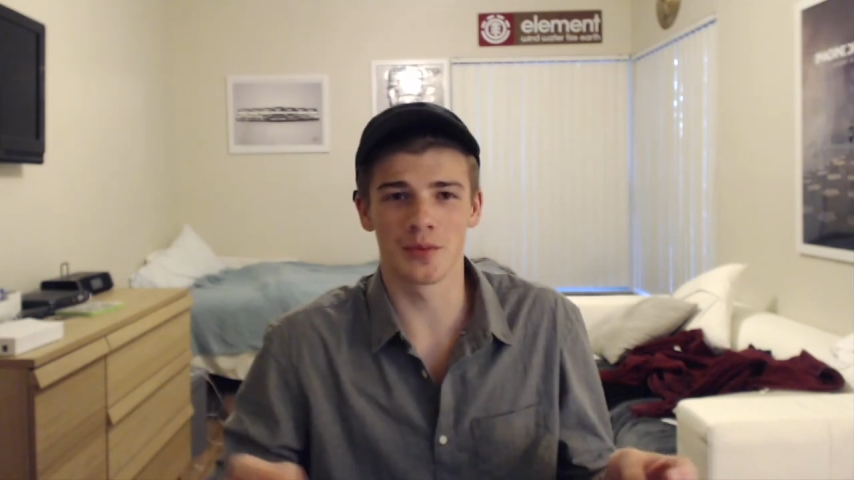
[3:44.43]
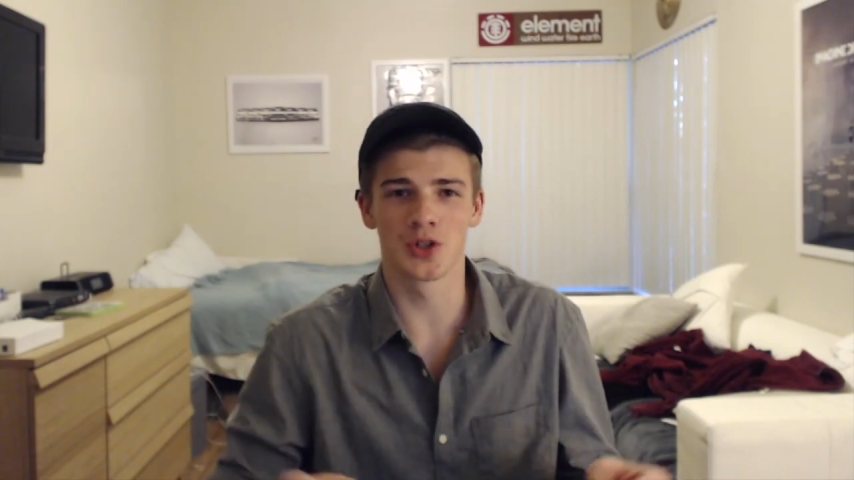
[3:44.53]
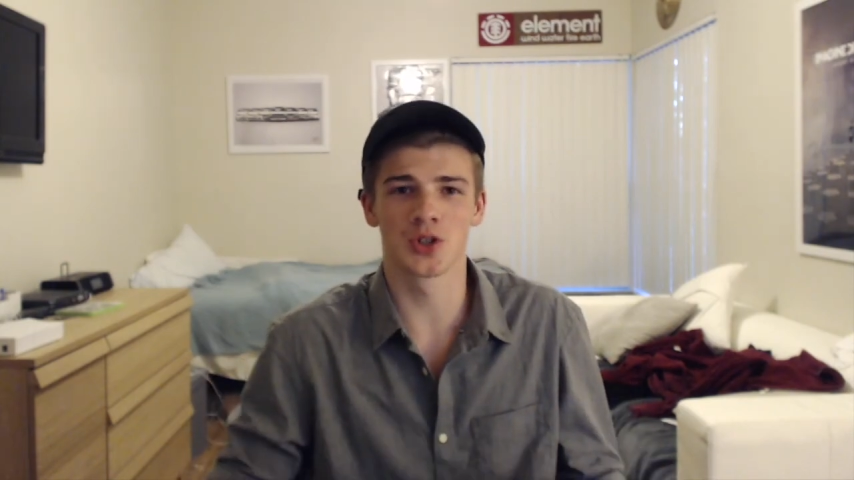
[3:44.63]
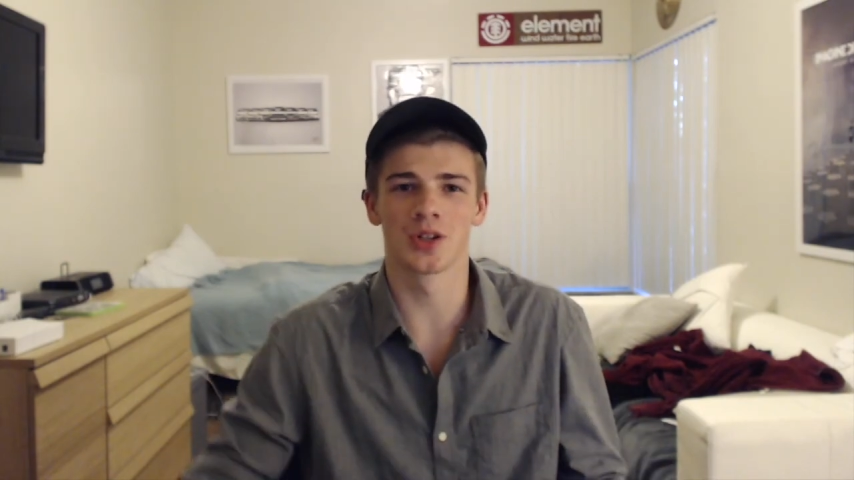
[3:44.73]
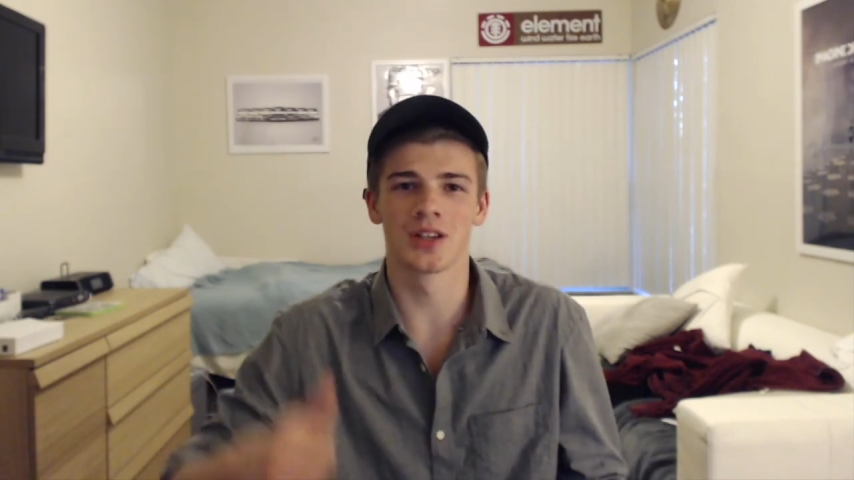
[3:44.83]
be
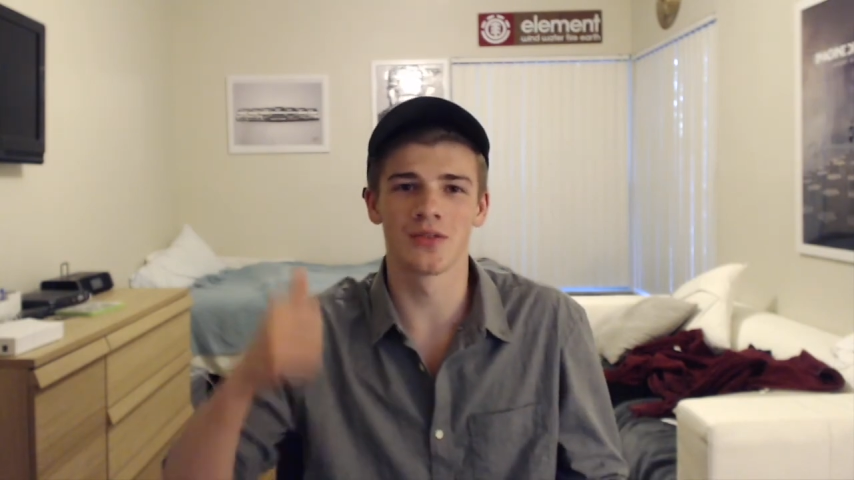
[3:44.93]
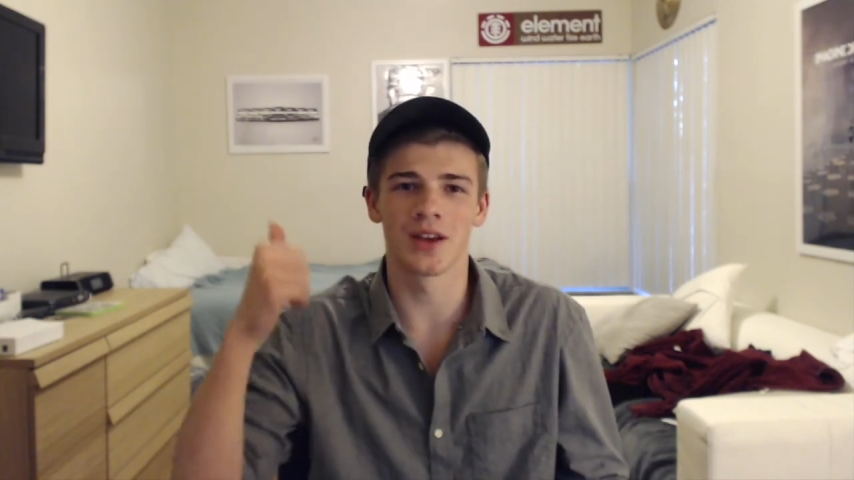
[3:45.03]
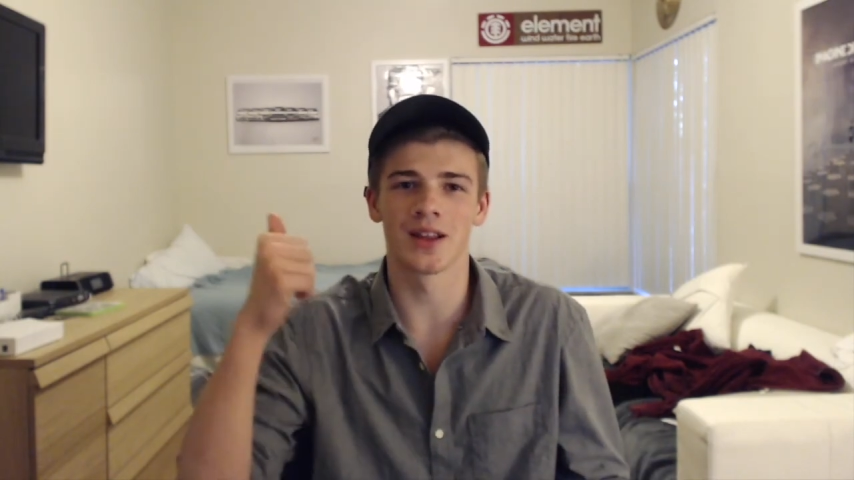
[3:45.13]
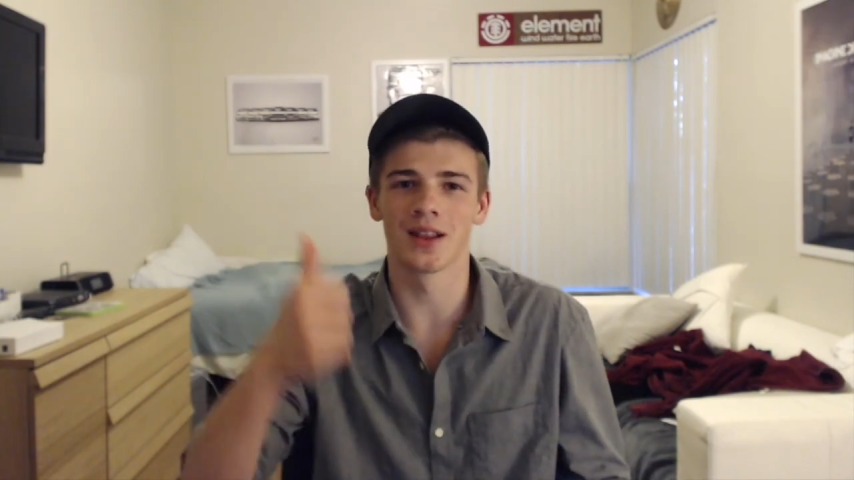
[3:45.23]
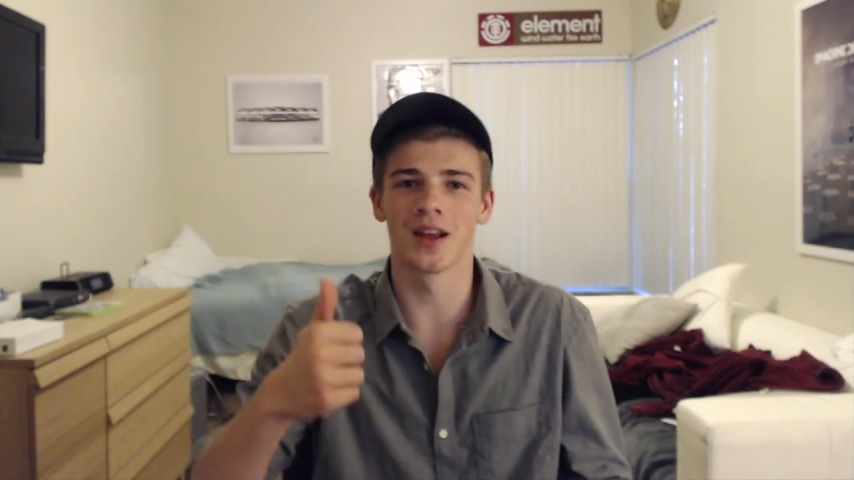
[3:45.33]
sure to leave
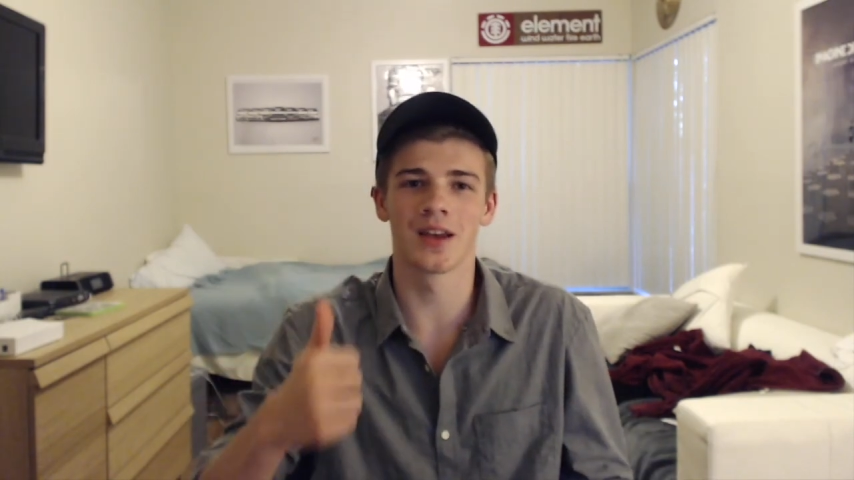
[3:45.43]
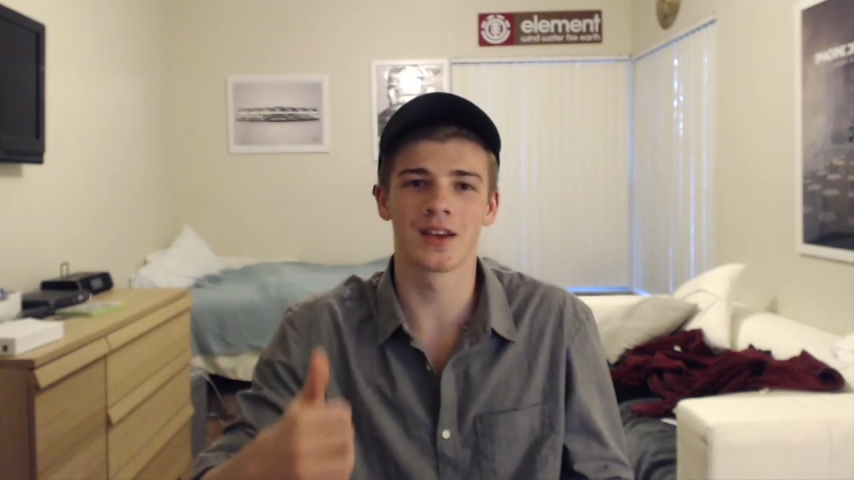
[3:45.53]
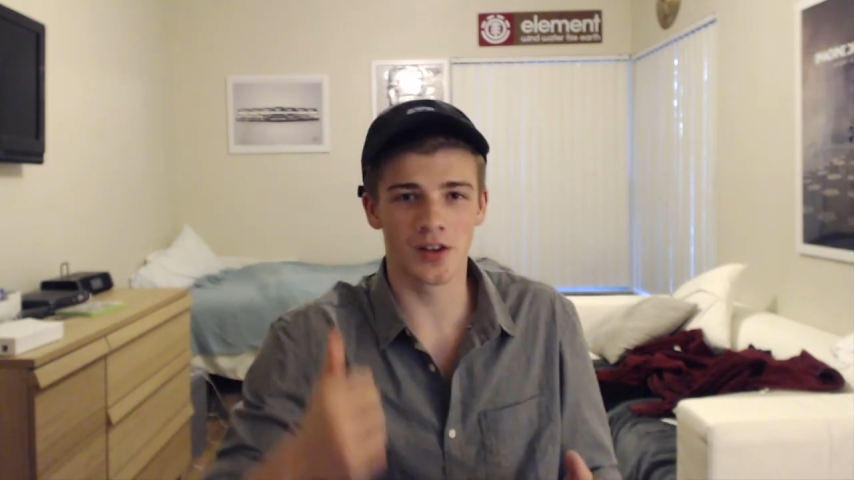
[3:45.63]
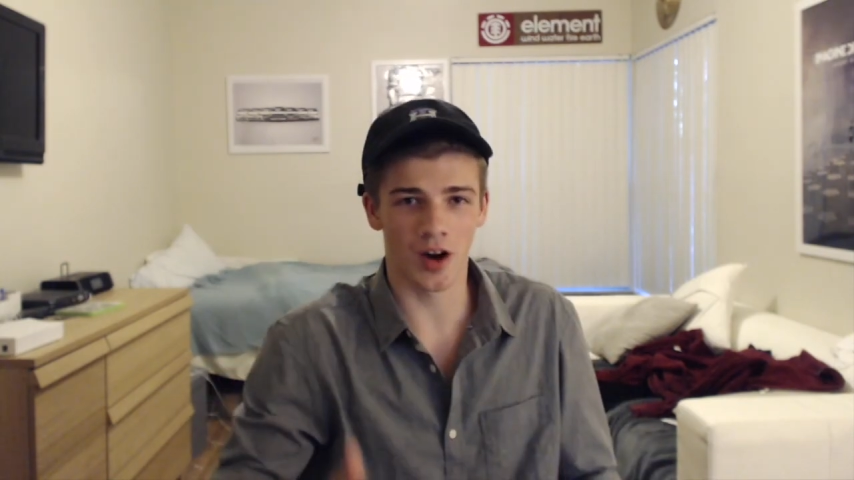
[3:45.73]
a like.